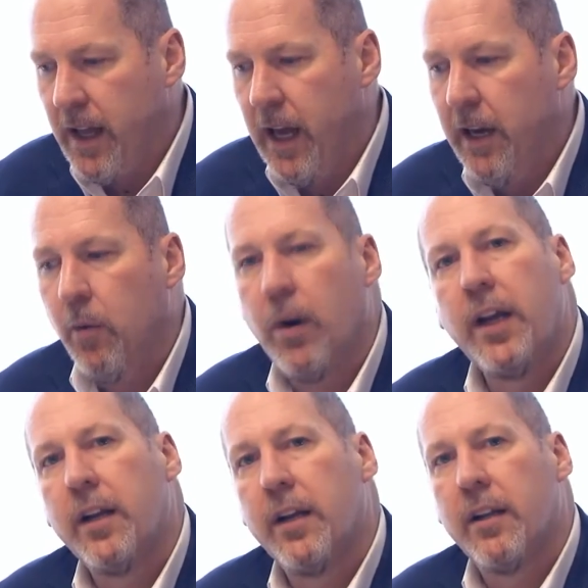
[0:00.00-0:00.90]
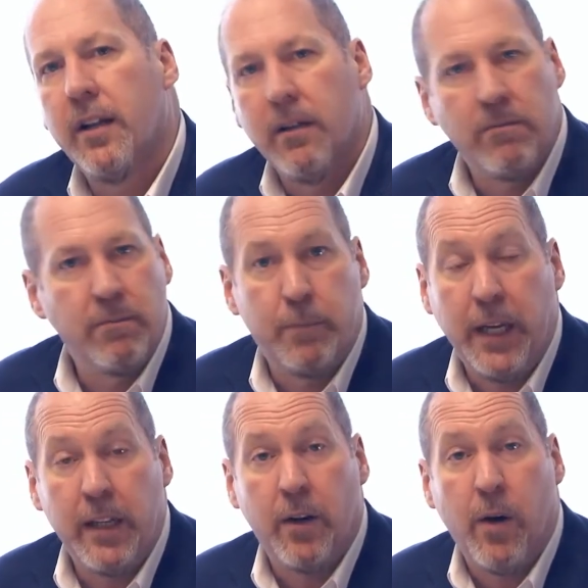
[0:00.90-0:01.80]
I don't want you to be
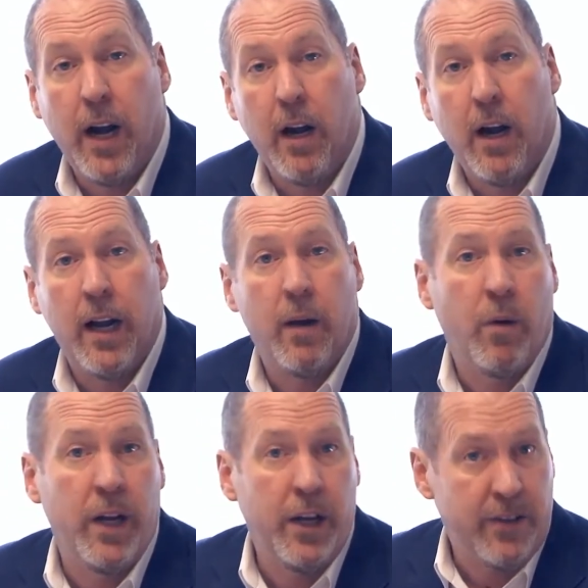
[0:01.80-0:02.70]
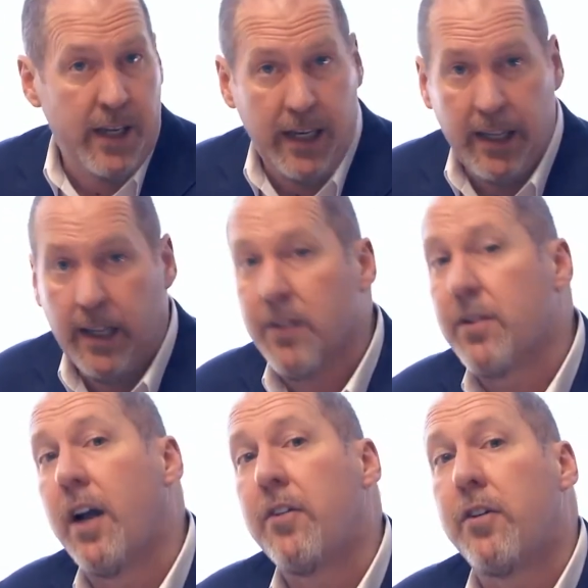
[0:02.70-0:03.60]
in the gray area. I don't want you to say anything that's
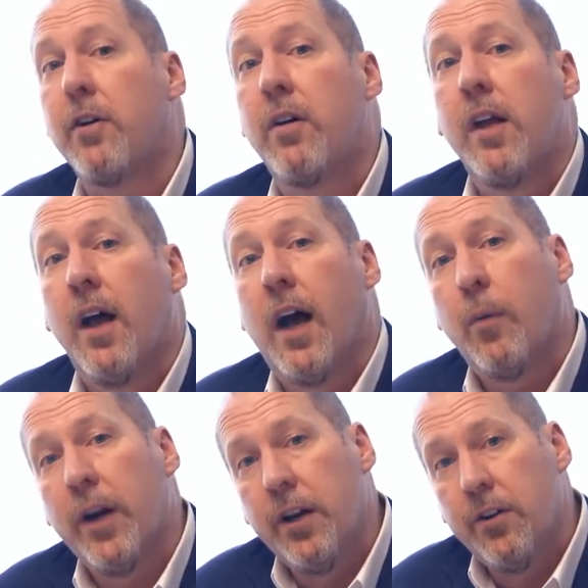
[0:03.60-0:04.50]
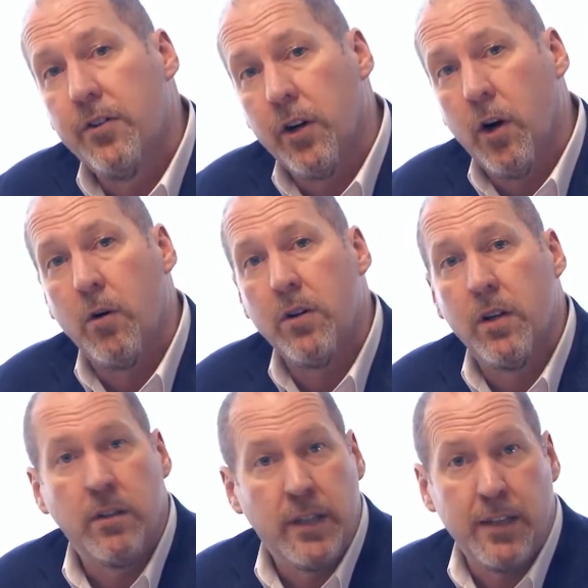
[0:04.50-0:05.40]
not true. I want you to use your
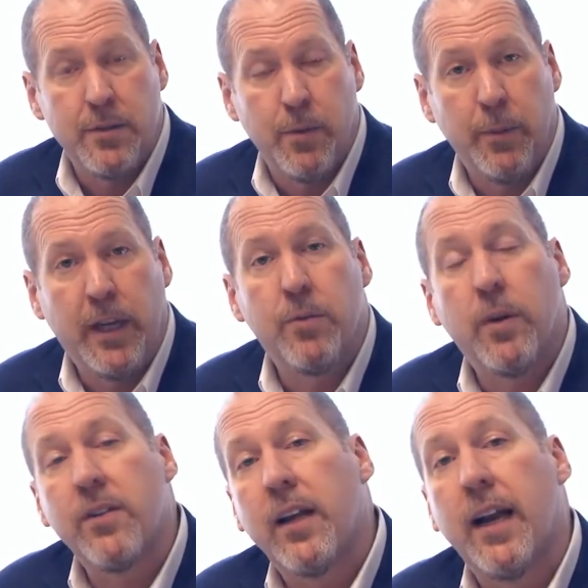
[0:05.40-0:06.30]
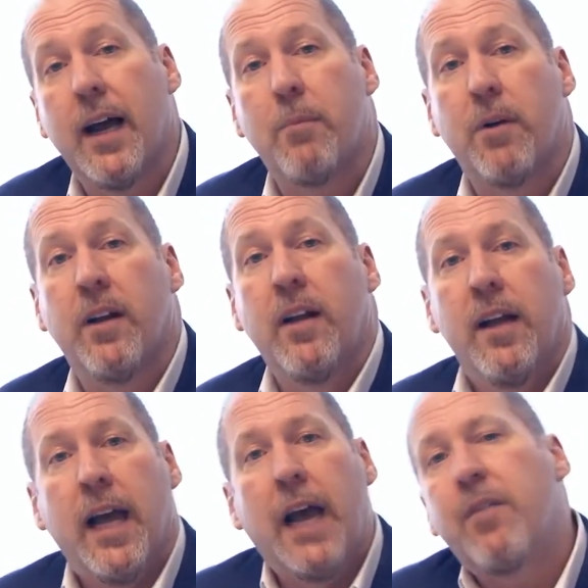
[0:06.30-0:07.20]
own testimony, because what's going to happen?
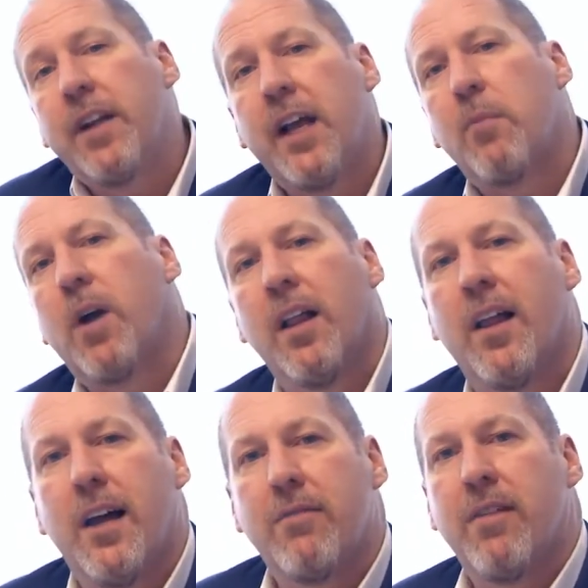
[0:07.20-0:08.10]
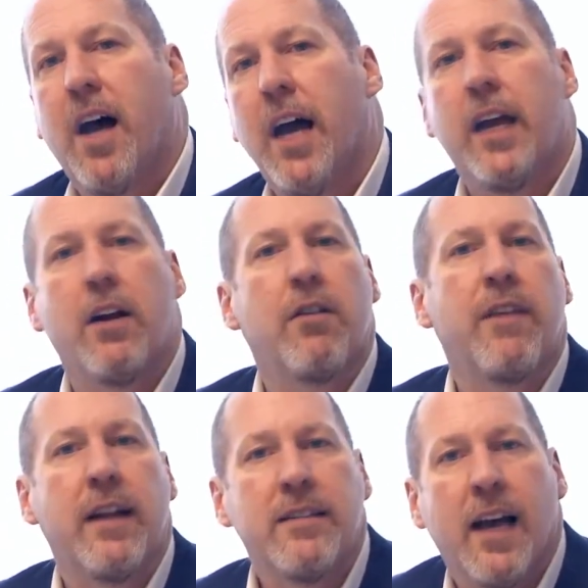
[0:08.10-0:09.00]
Every day of my life, I hear a
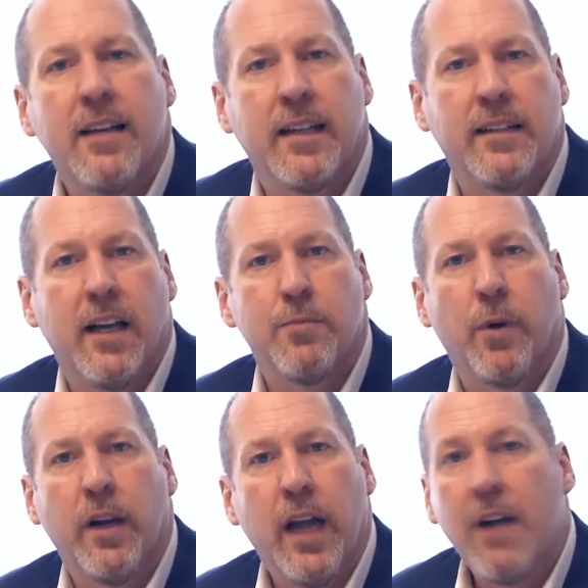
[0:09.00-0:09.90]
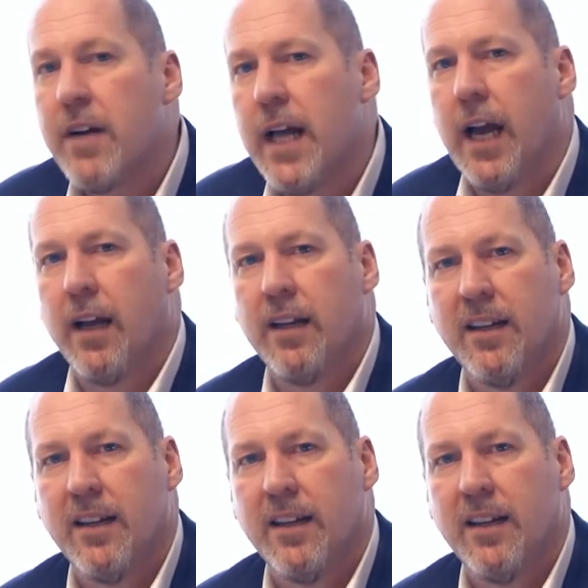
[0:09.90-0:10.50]
fantastic testimony. Every day.